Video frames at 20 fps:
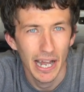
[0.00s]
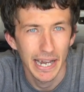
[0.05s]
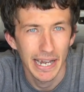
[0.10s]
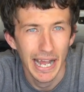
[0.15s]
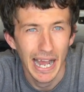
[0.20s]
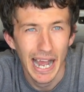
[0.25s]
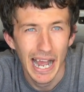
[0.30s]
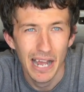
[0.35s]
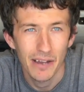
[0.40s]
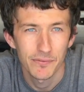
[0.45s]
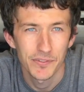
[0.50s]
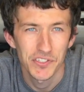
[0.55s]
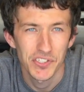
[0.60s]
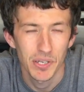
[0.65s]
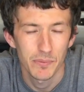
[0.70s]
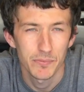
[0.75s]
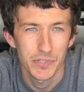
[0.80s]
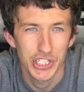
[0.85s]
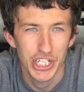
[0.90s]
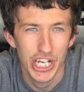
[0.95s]
and have
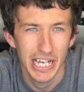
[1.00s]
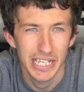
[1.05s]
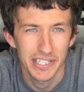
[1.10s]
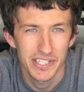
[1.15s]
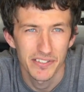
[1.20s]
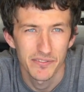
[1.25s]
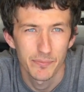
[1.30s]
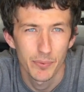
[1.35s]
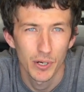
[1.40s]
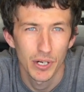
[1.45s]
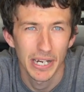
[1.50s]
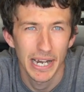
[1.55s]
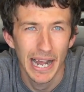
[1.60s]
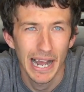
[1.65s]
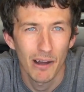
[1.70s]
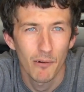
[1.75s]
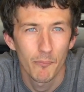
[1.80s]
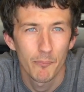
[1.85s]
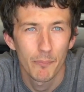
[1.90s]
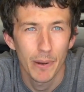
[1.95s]
some chance of pulling it
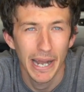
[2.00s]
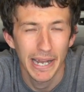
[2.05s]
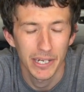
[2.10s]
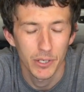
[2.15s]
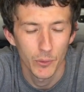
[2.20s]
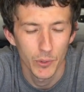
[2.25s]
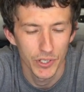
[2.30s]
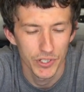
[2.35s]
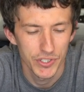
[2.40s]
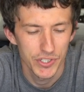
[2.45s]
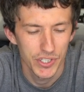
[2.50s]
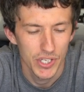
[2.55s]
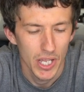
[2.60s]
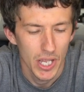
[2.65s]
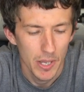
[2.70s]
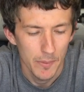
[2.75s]
out backwards.